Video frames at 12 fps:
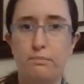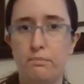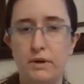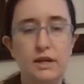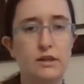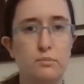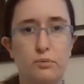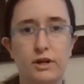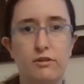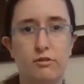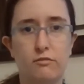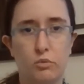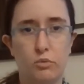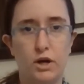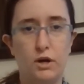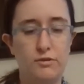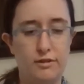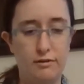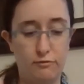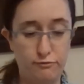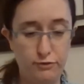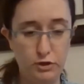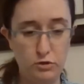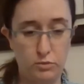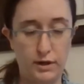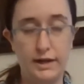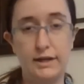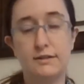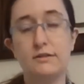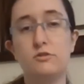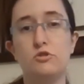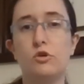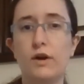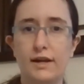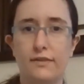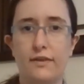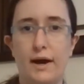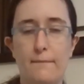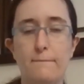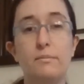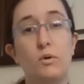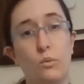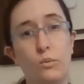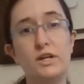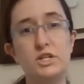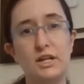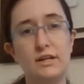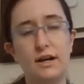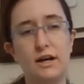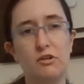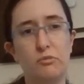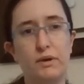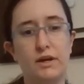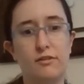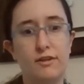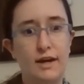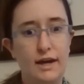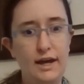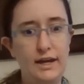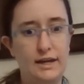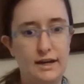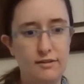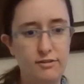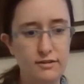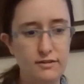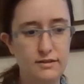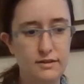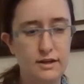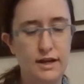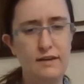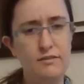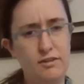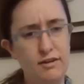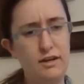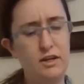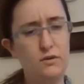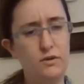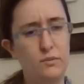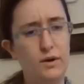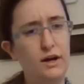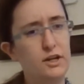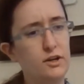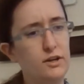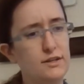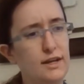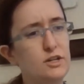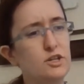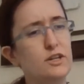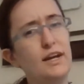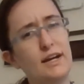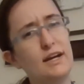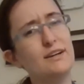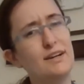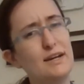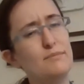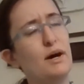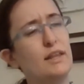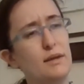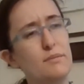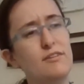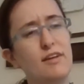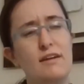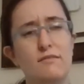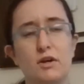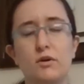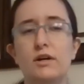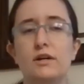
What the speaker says: being the prince of the realm, is in full right to grant that, which he does because, hey cousin, haven't seen you in a while, you're in danger, yeah, come on, let me save you,